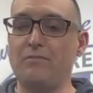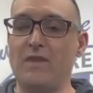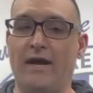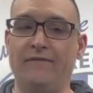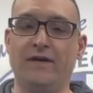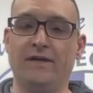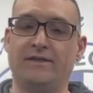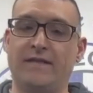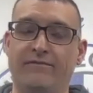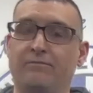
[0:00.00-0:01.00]
I've done
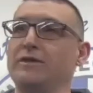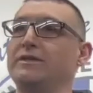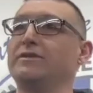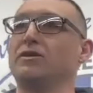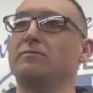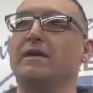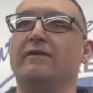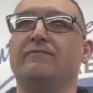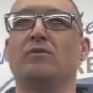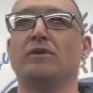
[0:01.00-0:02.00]
7 prison terms. I
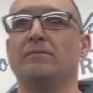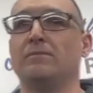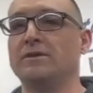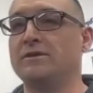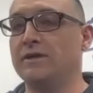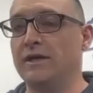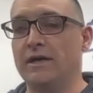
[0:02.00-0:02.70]
have 4 numbers.